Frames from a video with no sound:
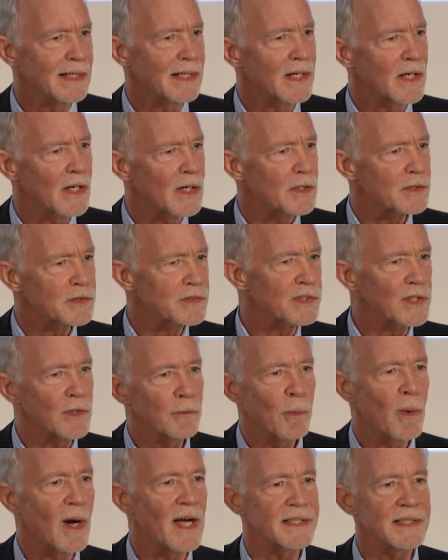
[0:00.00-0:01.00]
Uh, so
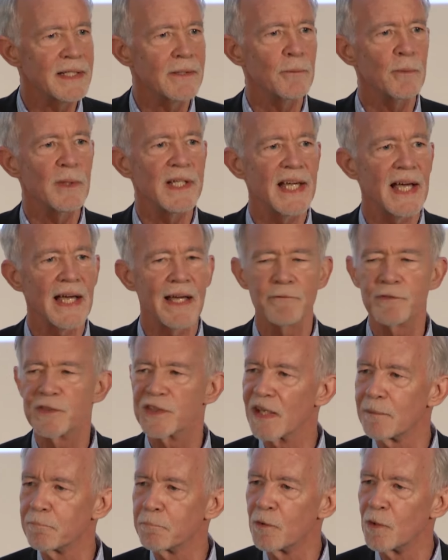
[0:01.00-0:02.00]
why don't we have
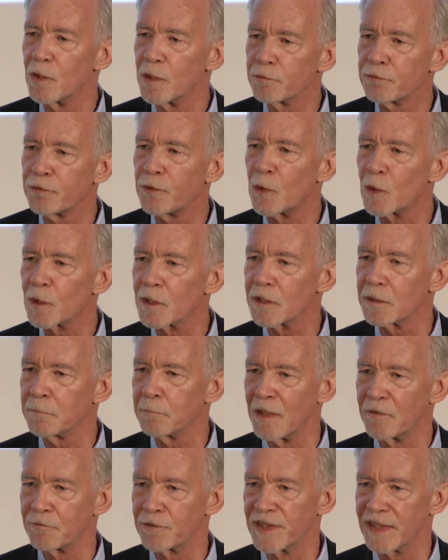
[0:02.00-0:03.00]
some
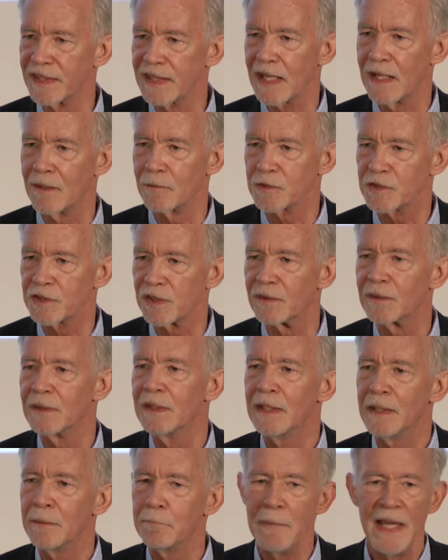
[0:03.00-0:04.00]
reform of the council?
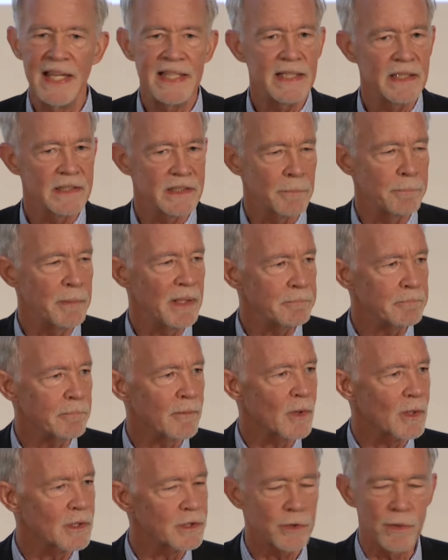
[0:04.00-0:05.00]
Make it a bit
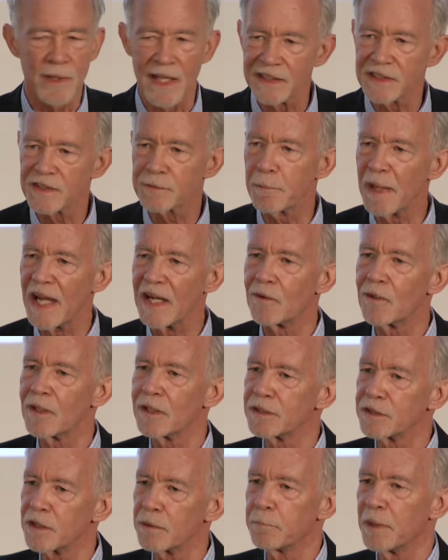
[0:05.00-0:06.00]
more
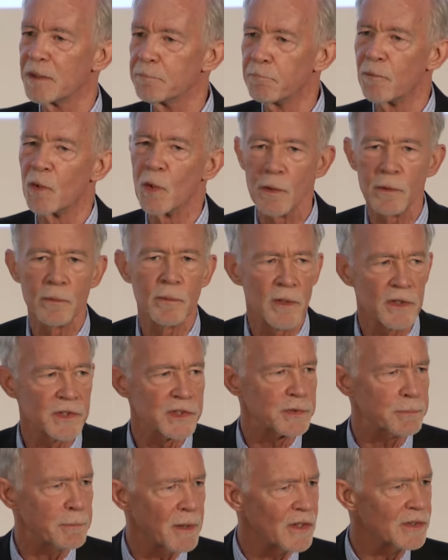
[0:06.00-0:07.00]
transparent, a bit more
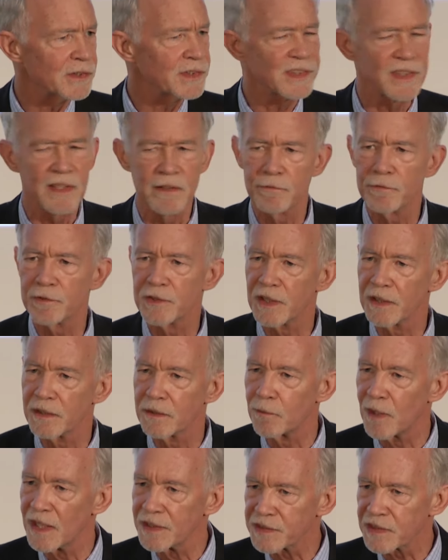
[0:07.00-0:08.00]
responsive to
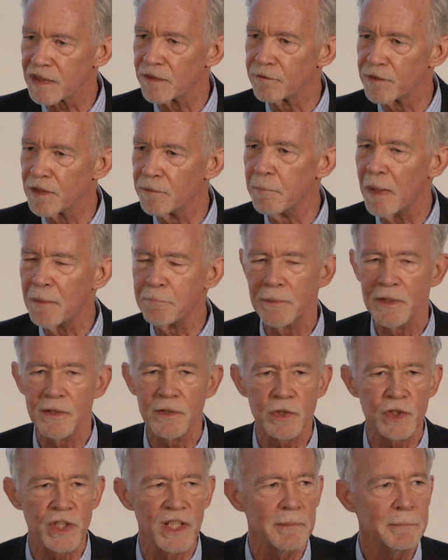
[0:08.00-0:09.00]
the rest of the
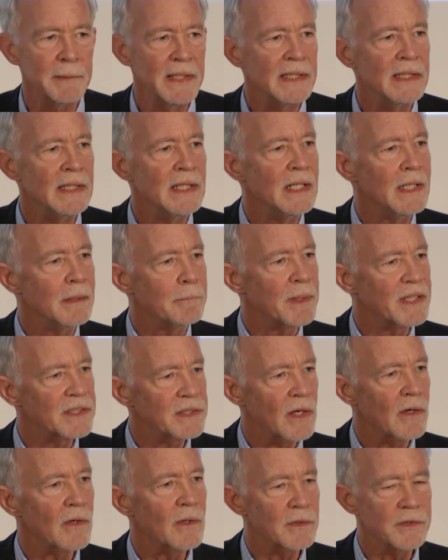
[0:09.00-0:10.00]
membership,
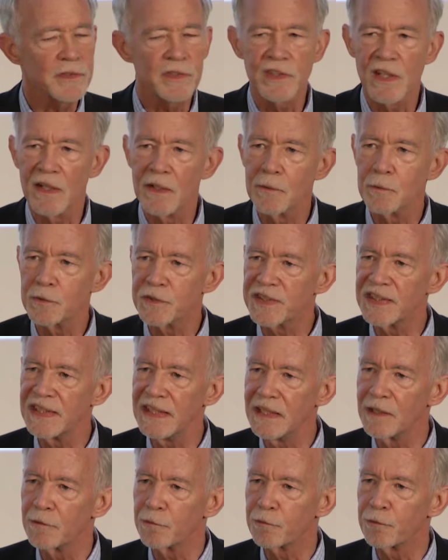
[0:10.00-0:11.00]
but also
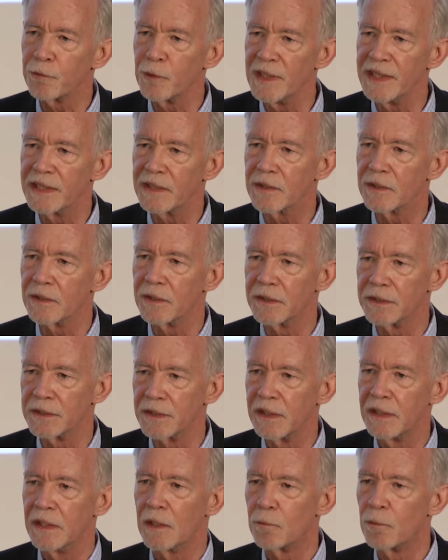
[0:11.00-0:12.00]
see if we
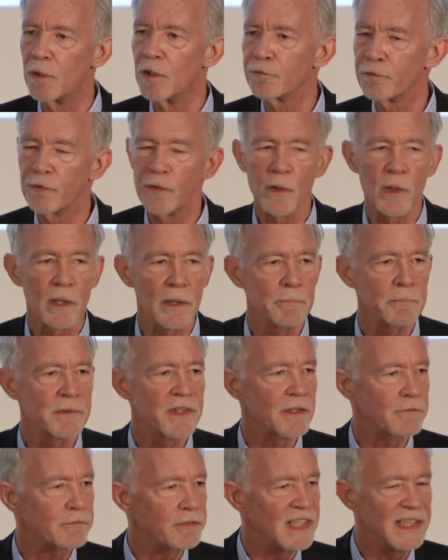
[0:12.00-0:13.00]
could reform
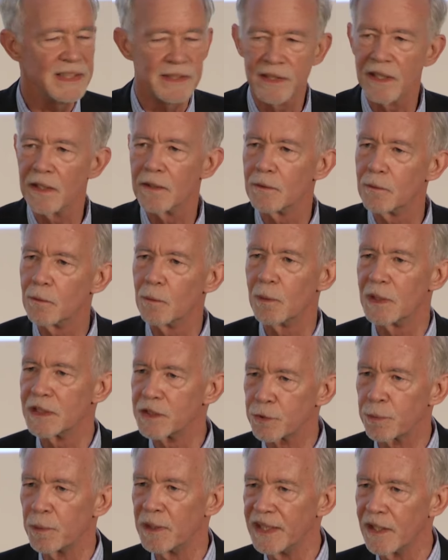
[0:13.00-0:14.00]
the veto,
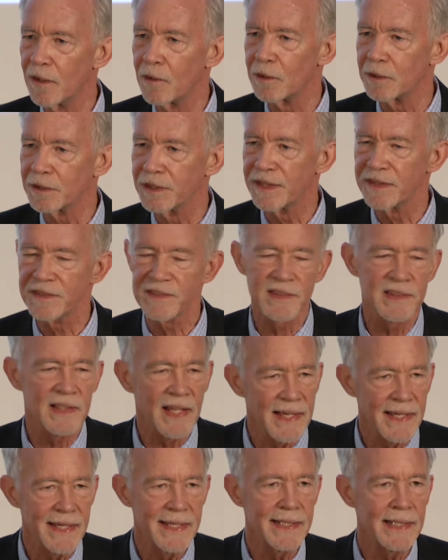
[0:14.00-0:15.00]
which we all
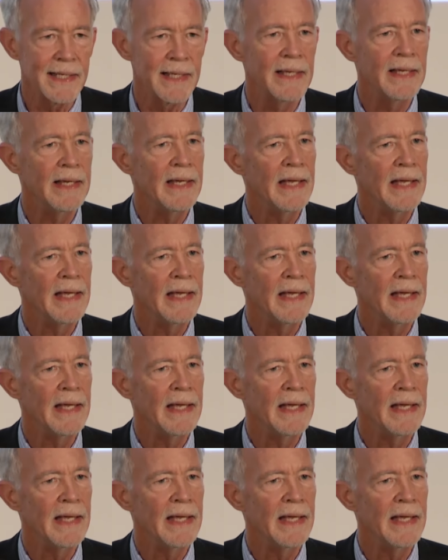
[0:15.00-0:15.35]
dislike,